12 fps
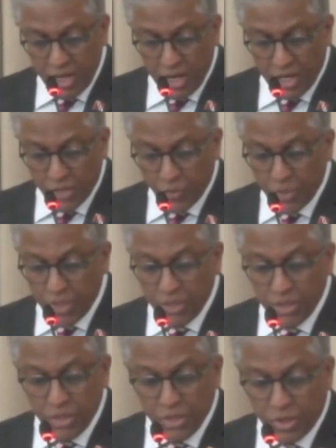As we in
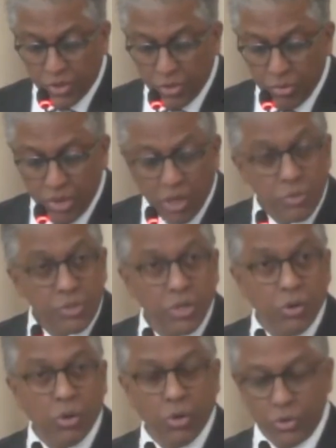this Honourable House are
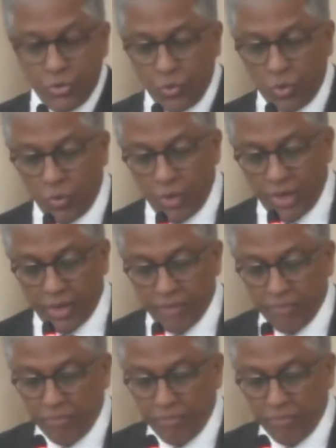all too aware,